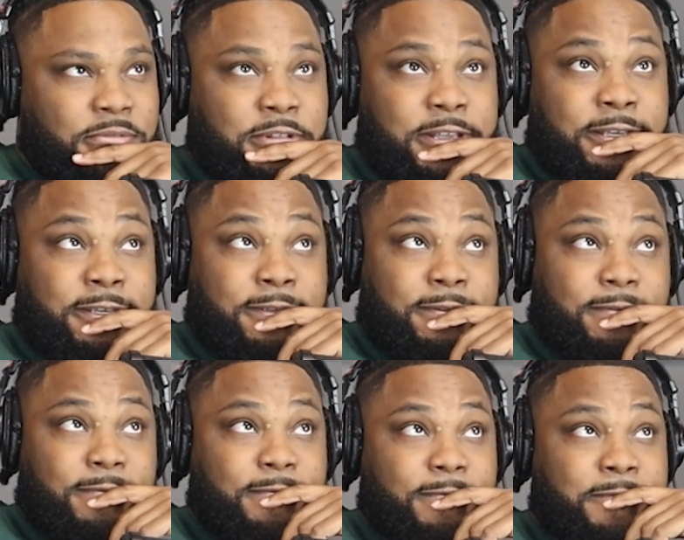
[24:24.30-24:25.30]
nigga,
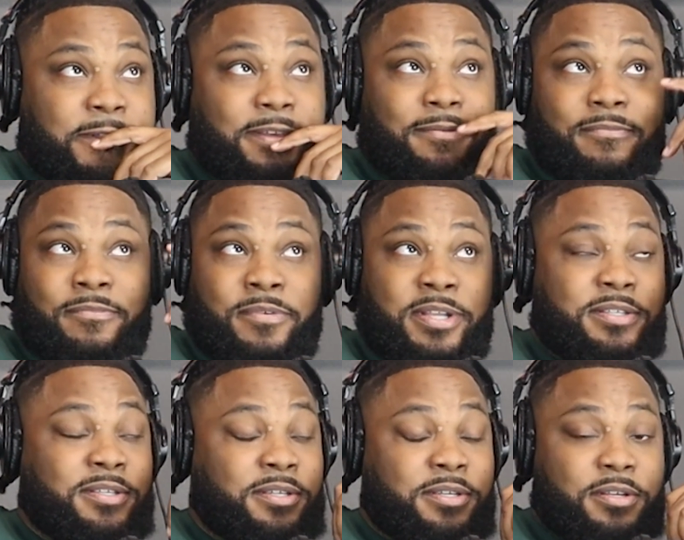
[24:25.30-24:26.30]
we went
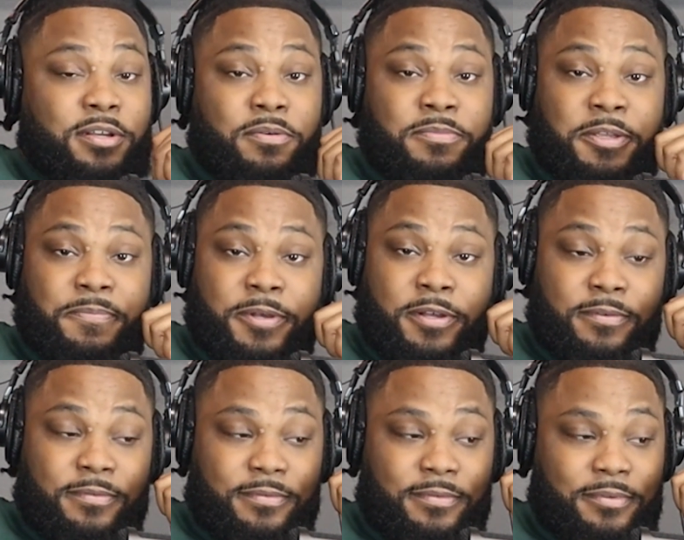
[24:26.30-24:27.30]
to Home
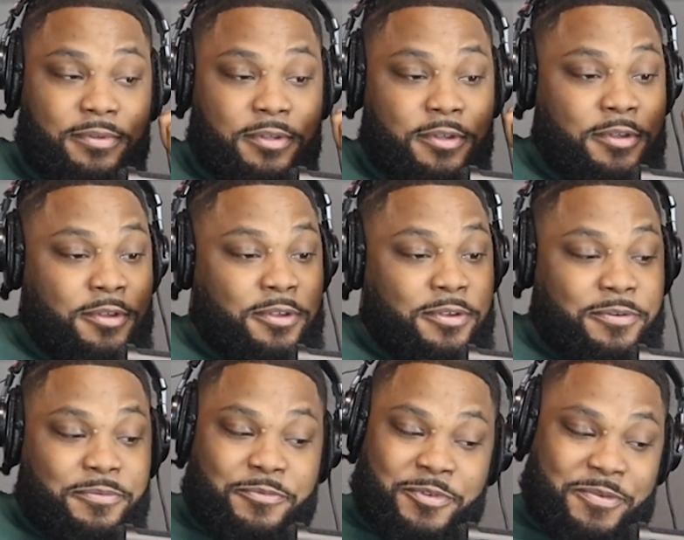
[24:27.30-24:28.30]
Depot.
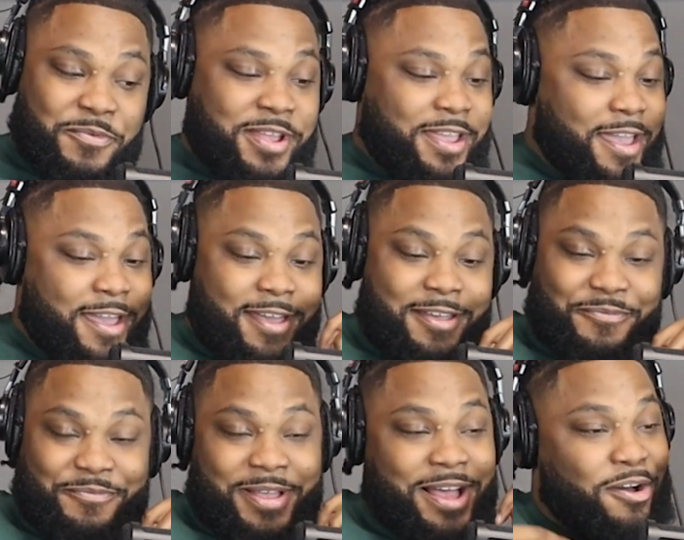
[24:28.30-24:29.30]
We went
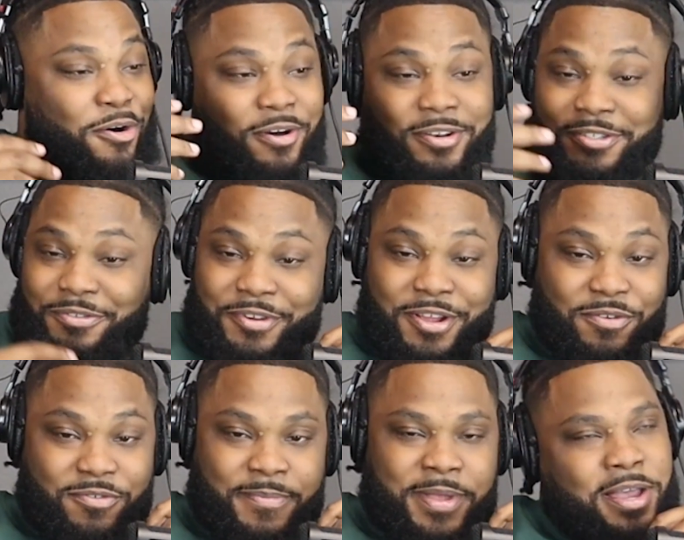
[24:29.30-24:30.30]
half, got all the studio
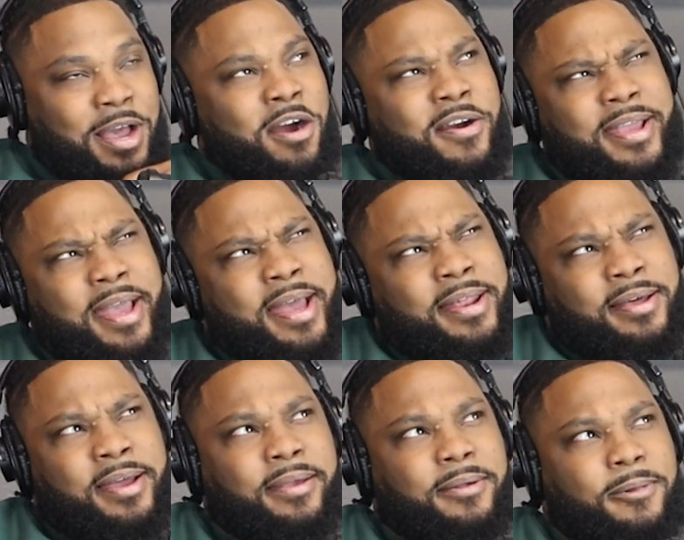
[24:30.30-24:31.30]
equipment. I already had
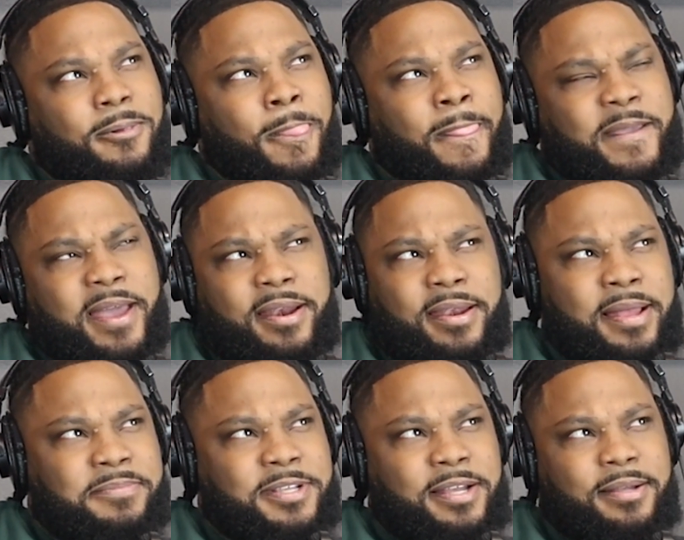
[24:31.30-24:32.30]
like, I think I had a
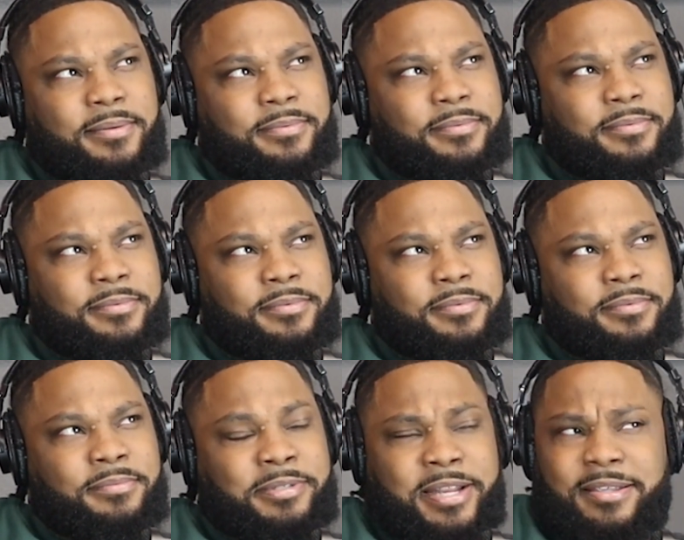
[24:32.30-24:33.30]
laptop.
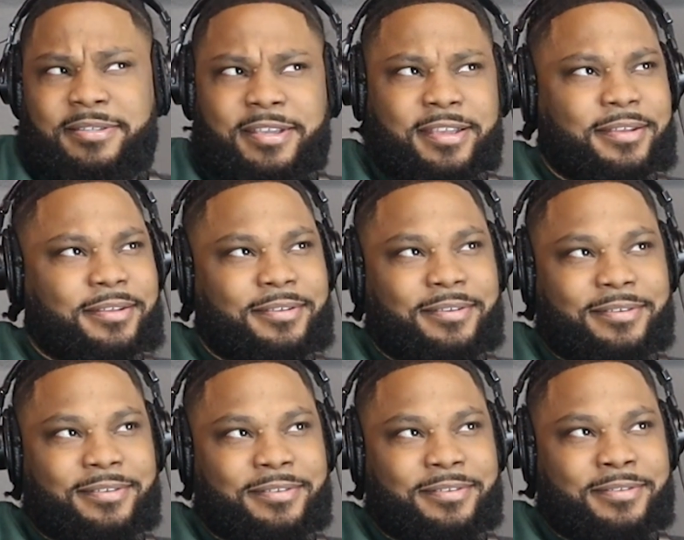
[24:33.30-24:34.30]
Yeah. But that's it.
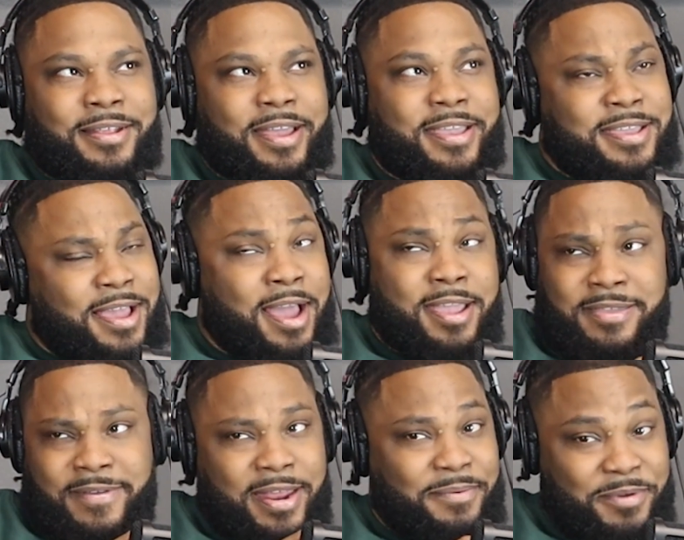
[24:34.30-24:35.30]
Like he, I ain't
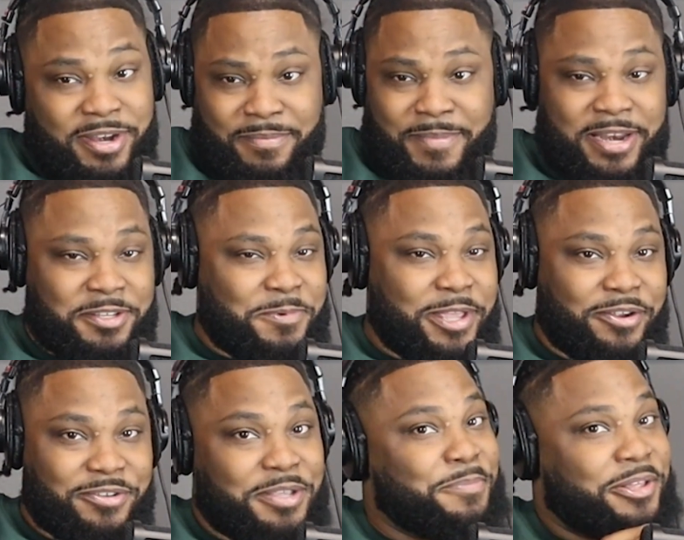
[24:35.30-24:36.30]
even had the money to buy the
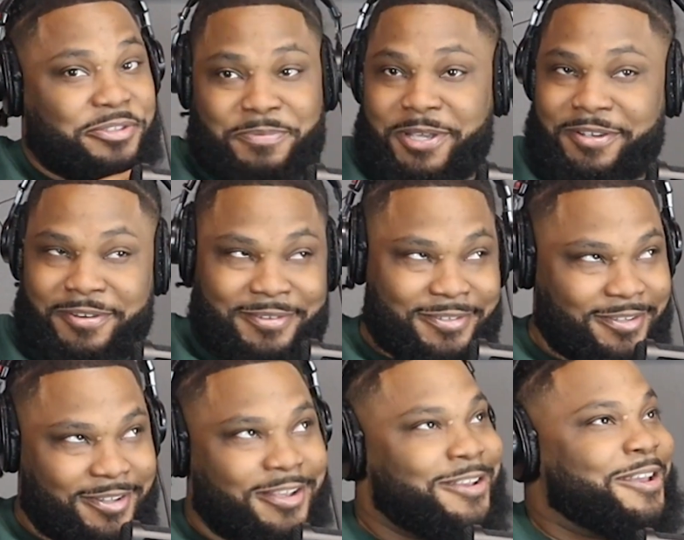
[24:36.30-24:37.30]
speakers. He bought the speakers,
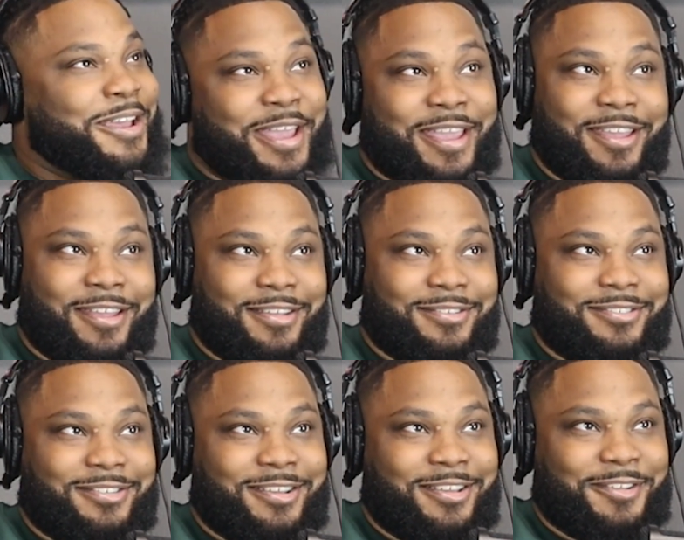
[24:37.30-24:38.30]
and
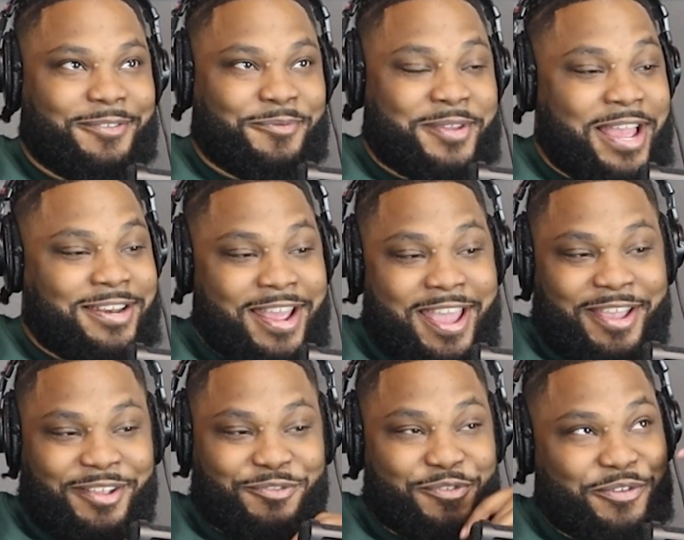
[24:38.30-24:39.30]
shit. That
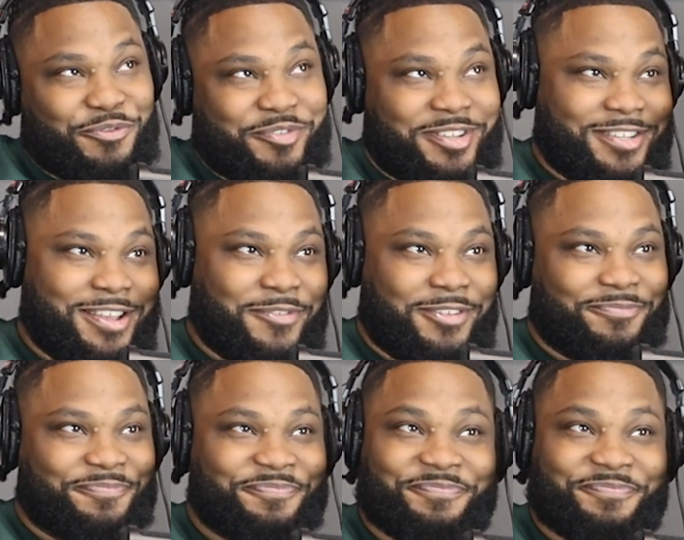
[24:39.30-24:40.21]
day, twelve twenty seven.